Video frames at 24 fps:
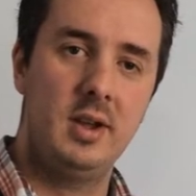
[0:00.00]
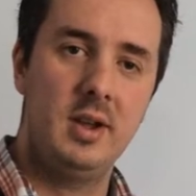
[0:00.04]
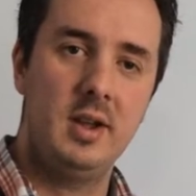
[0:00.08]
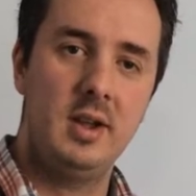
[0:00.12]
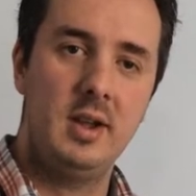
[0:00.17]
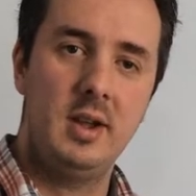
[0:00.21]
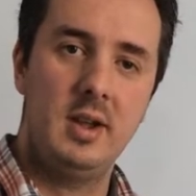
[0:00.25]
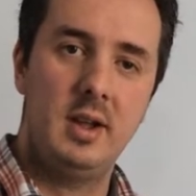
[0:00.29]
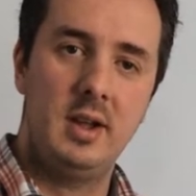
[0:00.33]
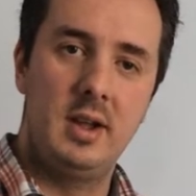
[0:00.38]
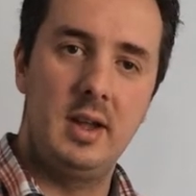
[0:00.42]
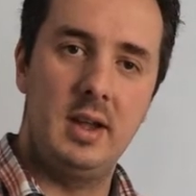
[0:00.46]

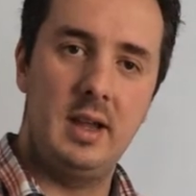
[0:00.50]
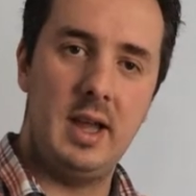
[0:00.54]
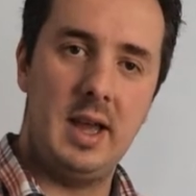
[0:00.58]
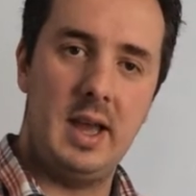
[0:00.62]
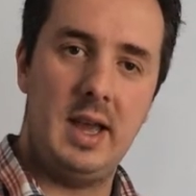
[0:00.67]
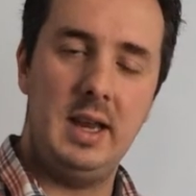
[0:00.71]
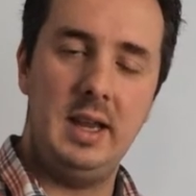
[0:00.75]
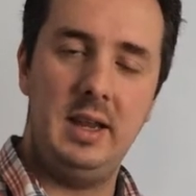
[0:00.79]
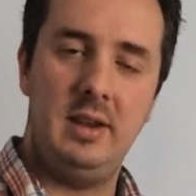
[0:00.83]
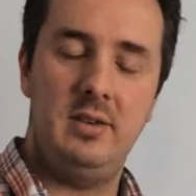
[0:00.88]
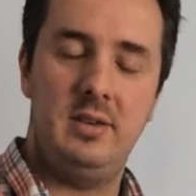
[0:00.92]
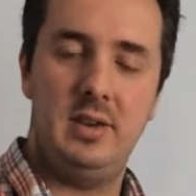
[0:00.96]
So
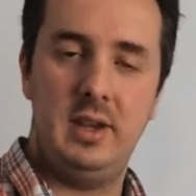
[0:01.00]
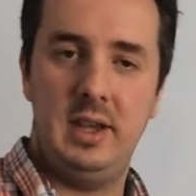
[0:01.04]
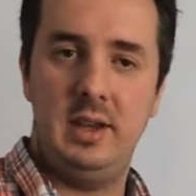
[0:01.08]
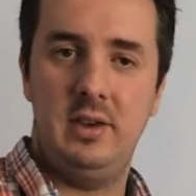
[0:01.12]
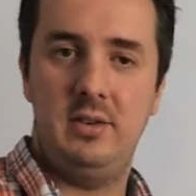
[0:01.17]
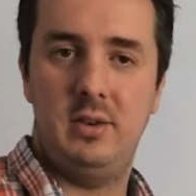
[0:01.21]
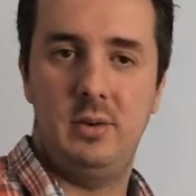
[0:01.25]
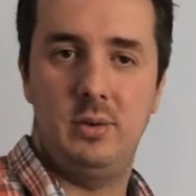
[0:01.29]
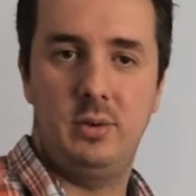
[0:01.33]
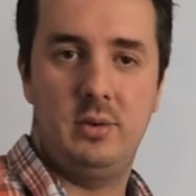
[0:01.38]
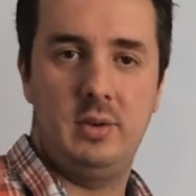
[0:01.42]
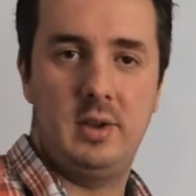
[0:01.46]
any
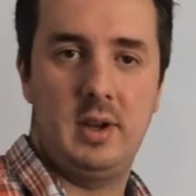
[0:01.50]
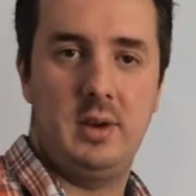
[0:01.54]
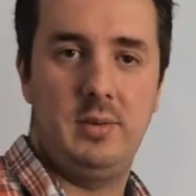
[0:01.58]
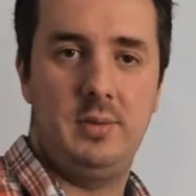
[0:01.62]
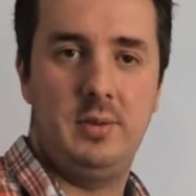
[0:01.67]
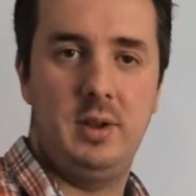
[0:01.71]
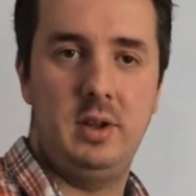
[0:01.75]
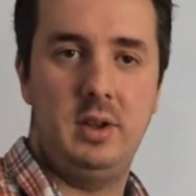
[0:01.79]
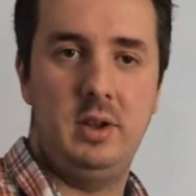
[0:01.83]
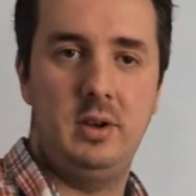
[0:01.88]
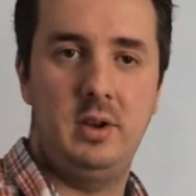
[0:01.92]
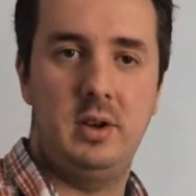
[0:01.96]
seasonal
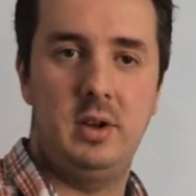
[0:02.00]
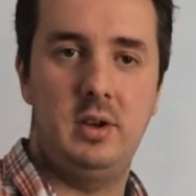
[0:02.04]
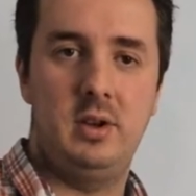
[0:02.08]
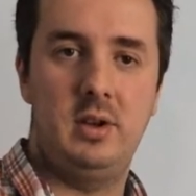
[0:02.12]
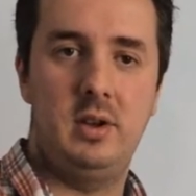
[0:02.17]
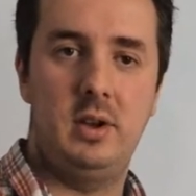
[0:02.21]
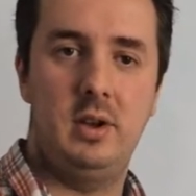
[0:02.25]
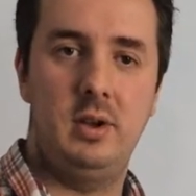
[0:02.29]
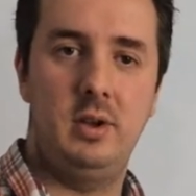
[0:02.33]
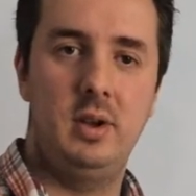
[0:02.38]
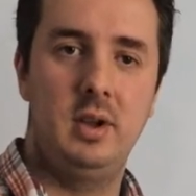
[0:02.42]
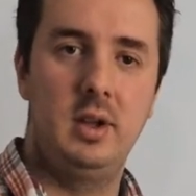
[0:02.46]
stuff that
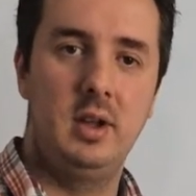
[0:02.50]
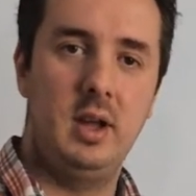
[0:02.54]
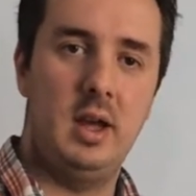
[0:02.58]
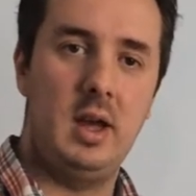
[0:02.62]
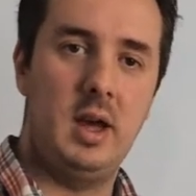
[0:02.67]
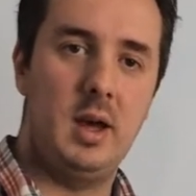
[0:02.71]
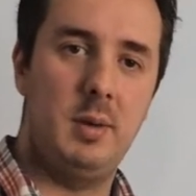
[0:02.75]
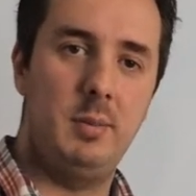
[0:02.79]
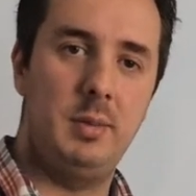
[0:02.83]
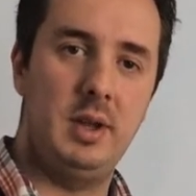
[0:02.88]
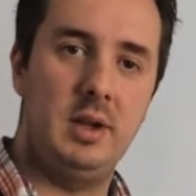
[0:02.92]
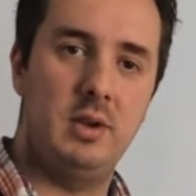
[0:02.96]
you can do
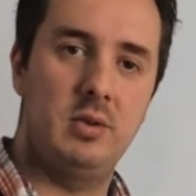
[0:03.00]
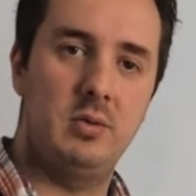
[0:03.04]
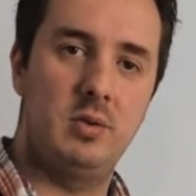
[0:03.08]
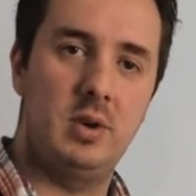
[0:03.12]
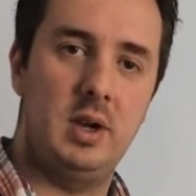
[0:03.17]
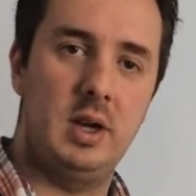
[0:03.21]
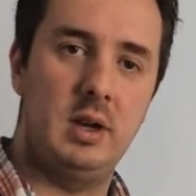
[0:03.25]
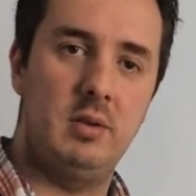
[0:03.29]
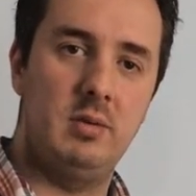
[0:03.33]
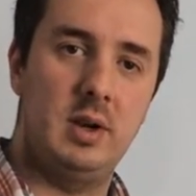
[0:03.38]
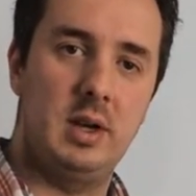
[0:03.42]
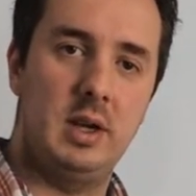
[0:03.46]

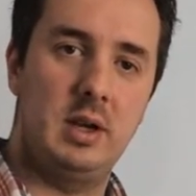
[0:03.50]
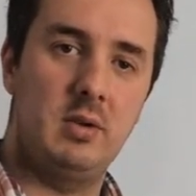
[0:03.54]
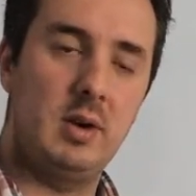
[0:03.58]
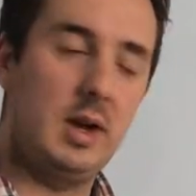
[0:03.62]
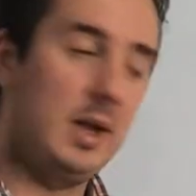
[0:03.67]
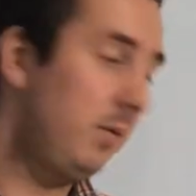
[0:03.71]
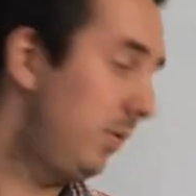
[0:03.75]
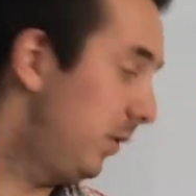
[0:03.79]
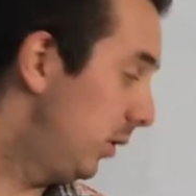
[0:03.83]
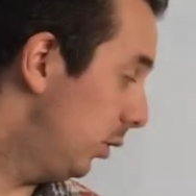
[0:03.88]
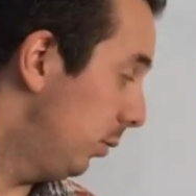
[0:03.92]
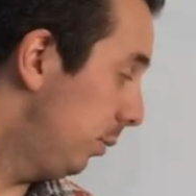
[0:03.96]
is really,
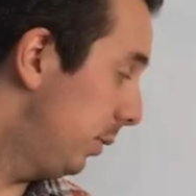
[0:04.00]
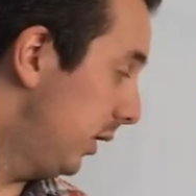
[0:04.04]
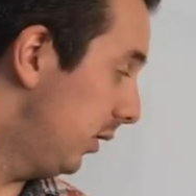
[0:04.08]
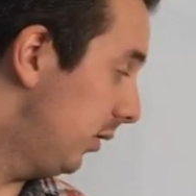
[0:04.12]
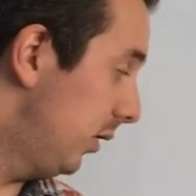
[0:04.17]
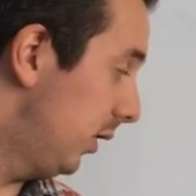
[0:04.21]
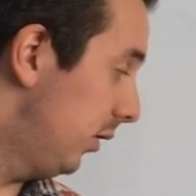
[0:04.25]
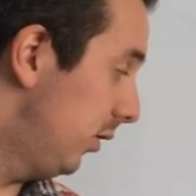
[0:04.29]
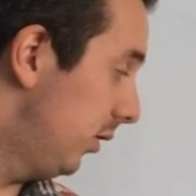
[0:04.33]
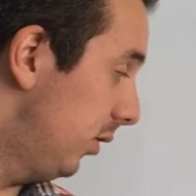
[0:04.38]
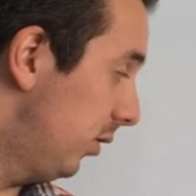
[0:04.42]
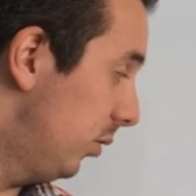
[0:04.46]
really great for
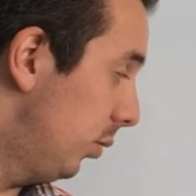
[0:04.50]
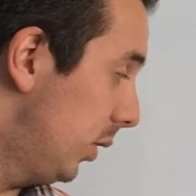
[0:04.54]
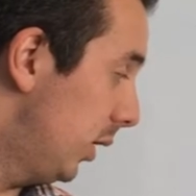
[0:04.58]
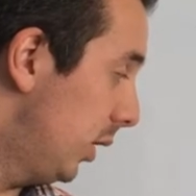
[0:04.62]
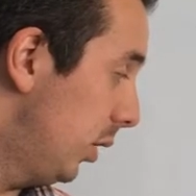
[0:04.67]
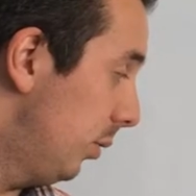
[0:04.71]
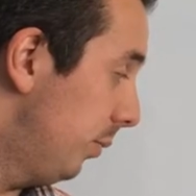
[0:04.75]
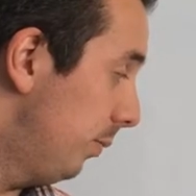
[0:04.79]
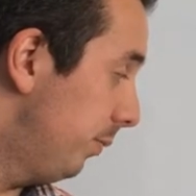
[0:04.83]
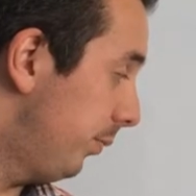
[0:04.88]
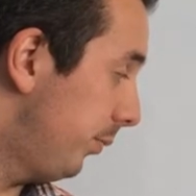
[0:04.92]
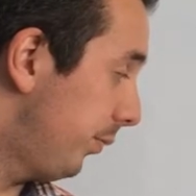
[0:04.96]
your business
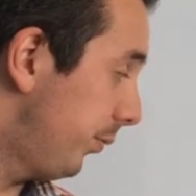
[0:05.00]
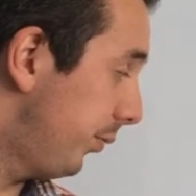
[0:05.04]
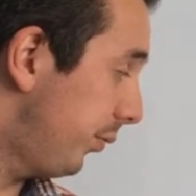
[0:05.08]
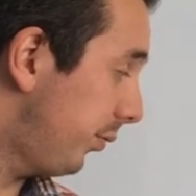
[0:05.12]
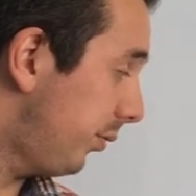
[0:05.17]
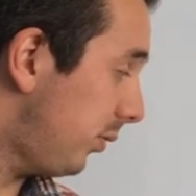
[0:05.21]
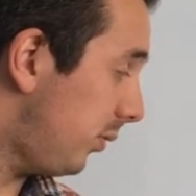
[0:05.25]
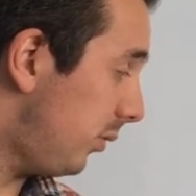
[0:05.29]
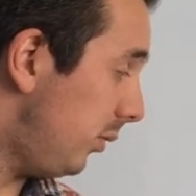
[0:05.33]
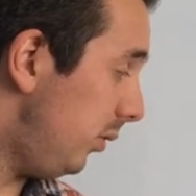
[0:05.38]
as well.